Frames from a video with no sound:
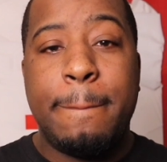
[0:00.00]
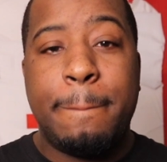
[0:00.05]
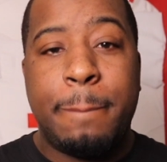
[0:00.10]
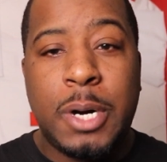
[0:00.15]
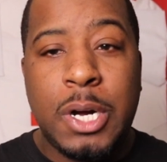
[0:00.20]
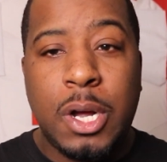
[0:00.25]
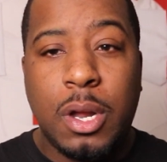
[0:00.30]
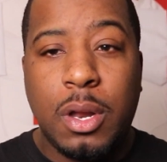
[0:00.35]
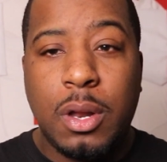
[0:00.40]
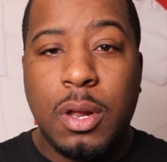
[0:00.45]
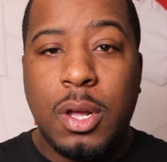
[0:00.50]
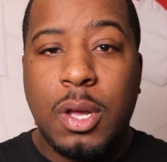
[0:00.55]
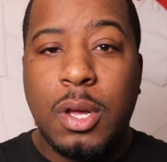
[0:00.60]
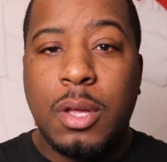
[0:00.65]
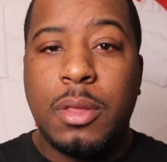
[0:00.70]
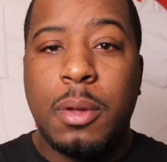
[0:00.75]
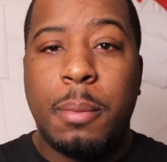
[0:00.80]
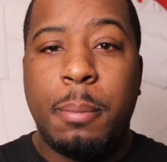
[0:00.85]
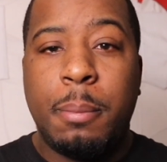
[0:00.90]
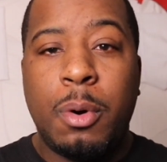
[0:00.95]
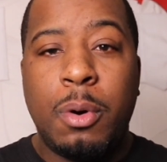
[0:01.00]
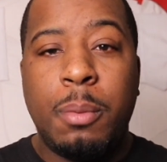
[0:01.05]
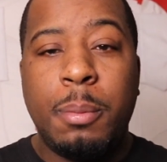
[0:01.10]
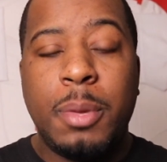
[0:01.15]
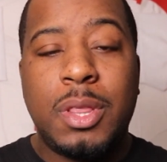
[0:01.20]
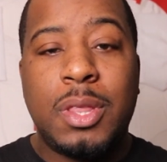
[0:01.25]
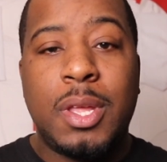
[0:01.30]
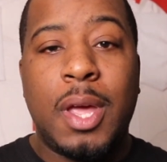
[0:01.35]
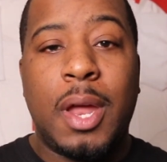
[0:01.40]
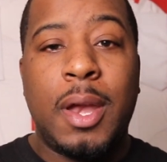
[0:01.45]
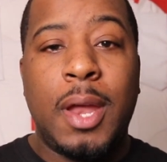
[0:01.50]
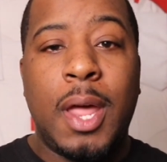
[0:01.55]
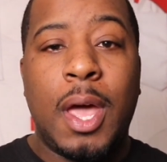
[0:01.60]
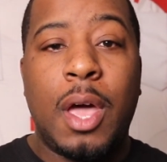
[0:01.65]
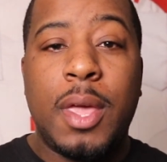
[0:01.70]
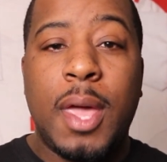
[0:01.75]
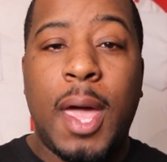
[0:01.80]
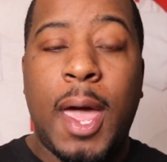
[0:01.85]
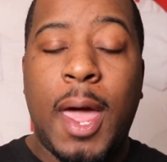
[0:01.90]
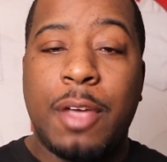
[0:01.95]
But the moment that now
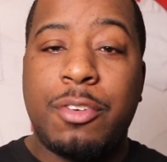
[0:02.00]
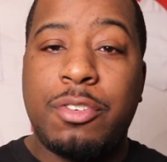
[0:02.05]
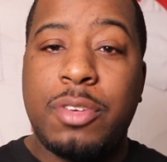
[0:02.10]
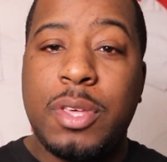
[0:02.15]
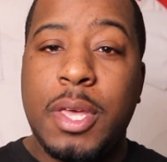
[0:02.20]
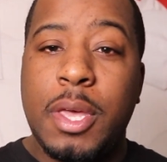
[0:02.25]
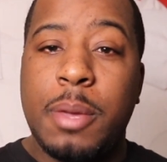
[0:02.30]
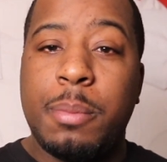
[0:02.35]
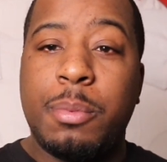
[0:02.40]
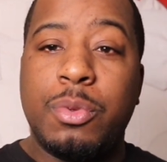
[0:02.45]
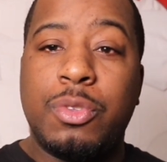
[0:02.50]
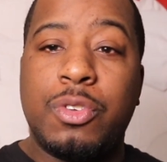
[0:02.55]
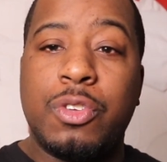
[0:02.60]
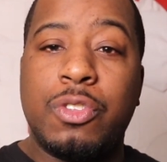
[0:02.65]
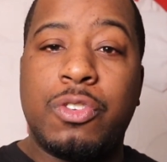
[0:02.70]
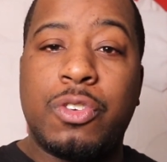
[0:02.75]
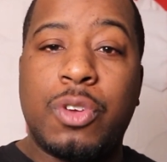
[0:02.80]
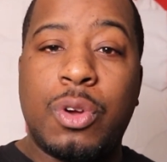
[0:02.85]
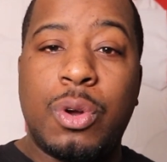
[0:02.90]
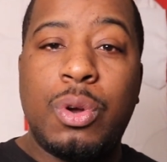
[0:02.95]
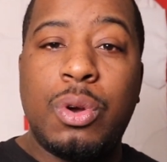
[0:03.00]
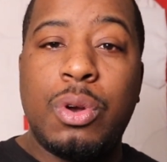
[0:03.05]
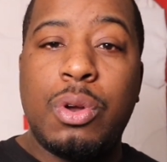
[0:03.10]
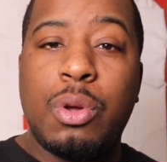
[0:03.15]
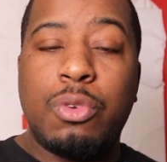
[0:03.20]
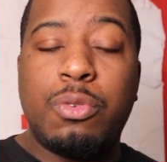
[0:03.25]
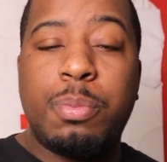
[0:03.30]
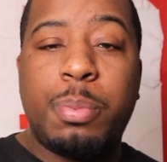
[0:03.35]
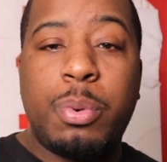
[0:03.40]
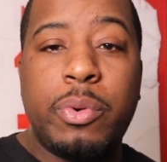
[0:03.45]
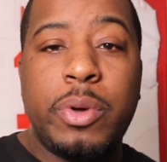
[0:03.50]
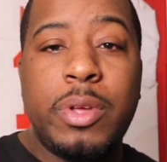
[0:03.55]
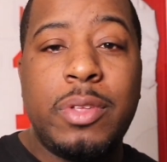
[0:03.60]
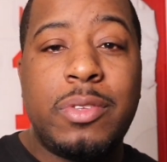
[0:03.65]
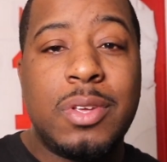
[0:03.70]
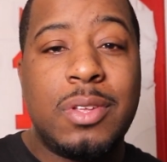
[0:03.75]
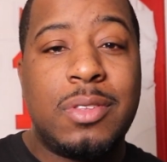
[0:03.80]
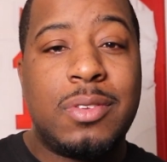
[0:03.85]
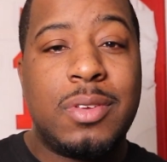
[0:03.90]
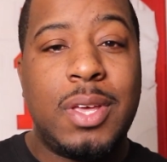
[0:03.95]
you're actually able to turn those
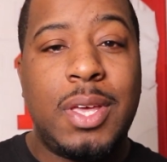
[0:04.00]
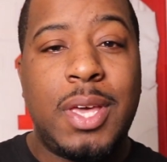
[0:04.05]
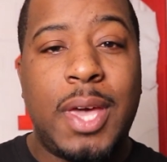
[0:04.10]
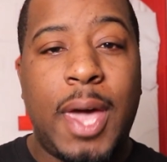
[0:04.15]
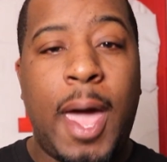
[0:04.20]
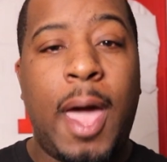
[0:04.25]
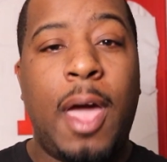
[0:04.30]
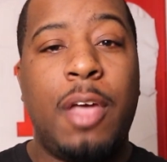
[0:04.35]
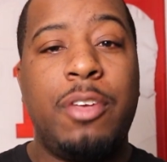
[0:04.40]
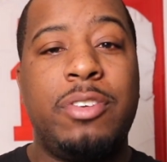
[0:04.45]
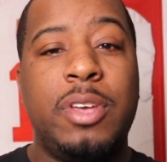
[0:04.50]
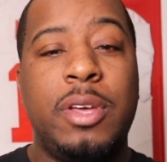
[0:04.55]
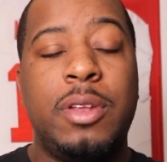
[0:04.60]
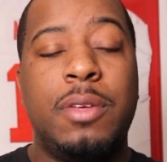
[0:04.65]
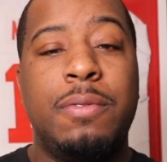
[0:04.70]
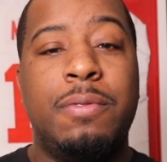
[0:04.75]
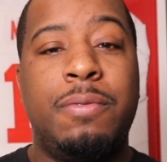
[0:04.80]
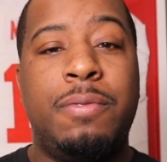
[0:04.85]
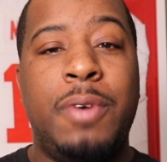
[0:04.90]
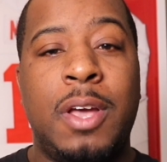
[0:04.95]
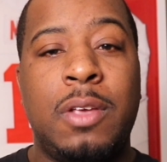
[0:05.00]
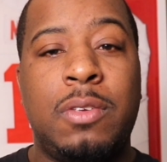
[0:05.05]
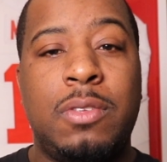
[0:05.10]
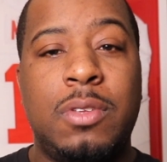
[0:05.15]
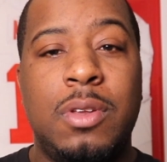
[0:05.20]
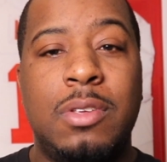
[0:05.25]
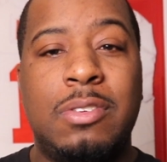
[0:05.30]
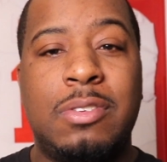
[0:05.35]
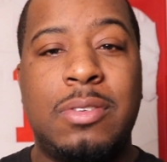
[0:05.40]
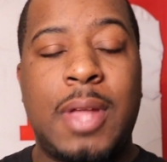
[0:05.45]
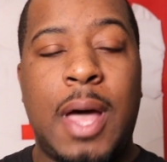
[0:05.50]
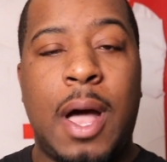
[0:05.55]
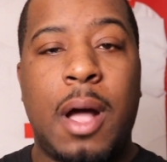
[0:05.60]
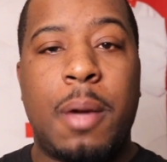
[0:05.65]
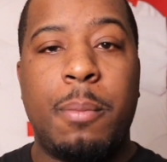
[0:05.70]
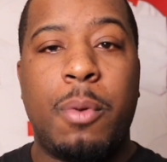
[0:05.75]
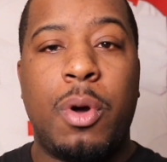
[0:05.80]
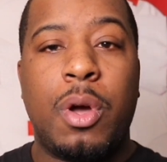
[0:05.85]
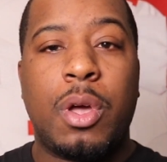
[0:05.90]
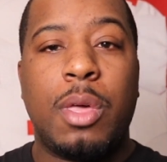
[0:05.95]
points into cash and invest in the
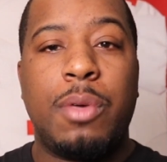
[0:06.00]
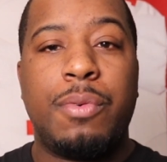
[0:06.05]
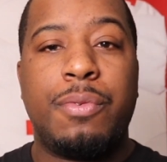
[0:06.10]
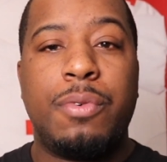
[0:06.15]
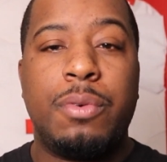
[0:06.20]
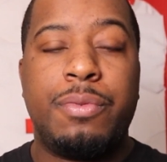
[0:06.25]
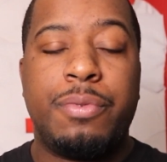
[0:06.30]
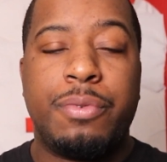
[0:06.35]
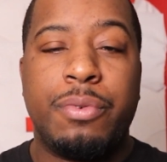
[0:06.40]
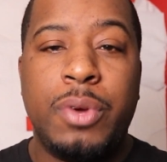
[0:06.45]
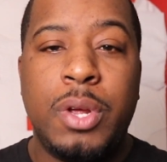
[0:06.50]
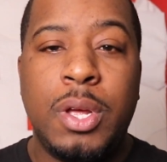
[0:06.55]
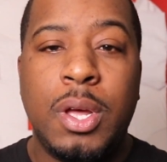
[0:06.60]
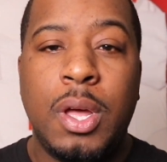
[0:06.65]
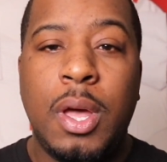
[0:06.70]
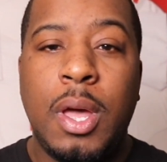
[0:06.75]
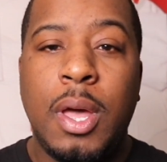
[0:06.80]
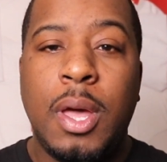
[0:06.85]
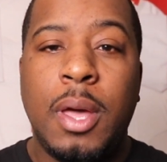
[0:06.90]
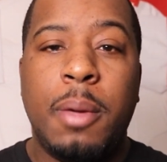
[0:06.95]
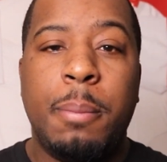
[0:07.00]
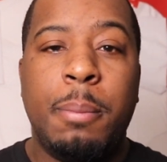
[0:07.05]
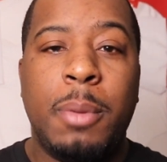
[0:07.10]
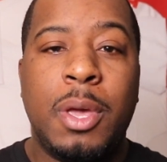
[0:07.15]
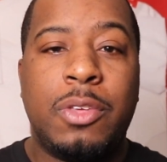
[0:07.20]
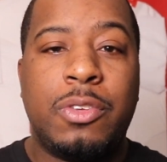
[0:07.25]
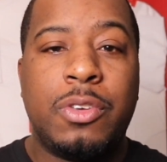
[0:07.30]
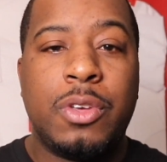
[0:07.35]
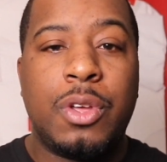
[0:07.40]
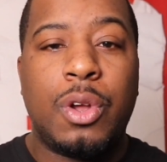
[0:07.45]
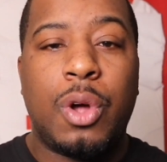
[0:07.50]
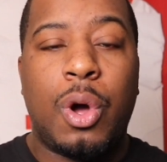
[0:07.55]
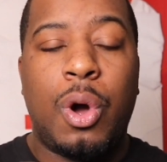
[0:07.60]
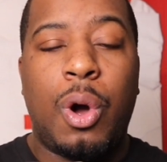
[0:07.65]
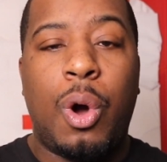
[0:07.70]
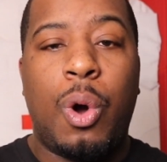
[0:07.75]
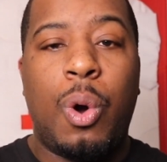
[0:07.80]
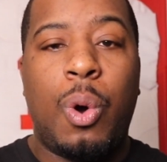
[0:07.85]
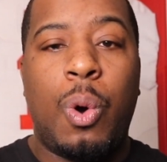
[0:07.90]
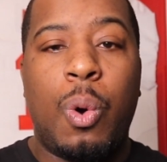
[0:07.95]
stock market for free makes it
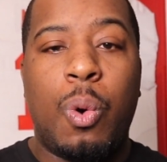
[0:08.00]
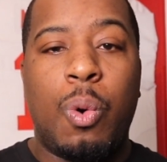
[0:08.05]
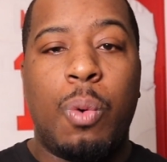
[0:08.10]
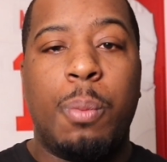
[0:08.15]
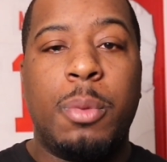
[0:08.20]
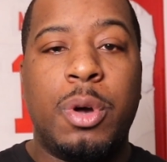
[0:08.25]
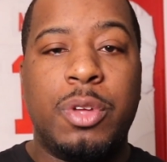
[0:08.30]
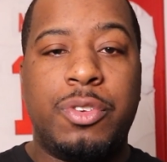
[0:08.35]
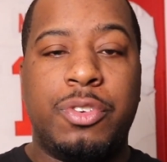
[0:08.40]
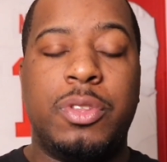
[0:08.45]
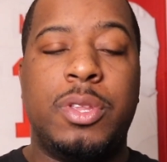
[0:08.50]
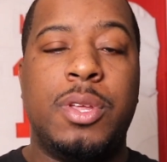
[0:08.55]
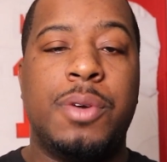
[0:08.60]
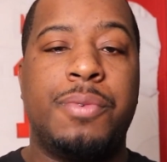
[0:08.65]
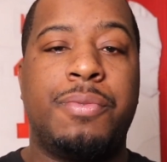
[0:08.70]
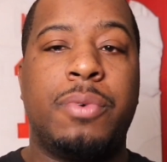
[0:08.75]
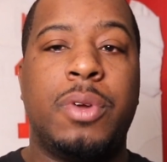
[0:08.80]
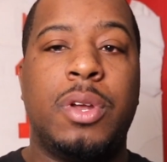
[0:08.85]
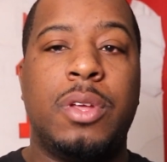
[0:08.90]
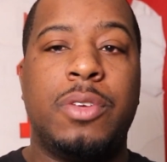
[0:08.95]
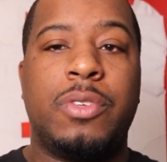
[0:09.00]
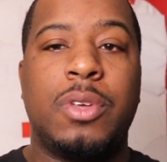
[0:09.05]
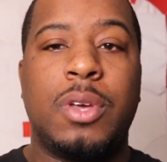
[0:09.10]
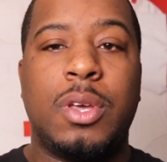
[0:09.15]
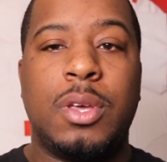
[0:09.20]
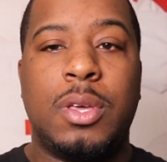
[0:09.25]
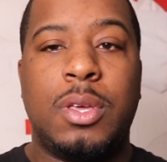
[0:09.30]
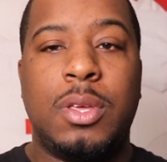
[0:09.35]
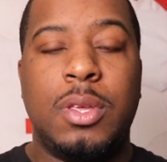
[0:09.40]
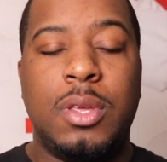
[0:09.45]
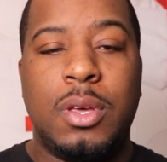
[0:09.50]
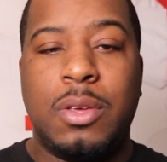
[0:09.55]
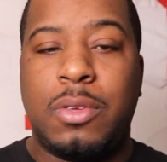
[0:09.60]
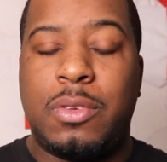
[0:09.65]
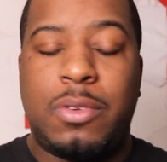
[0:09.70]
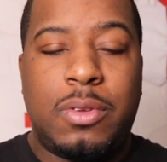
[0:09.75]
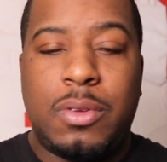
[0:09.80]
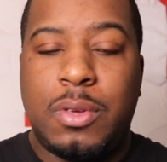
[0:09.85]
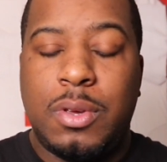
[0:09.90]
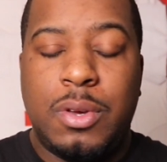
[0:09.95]
a whole much different. It's a,
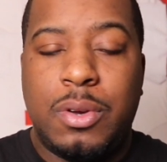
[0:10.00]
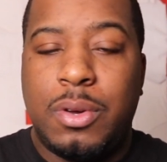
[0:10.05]
it's, you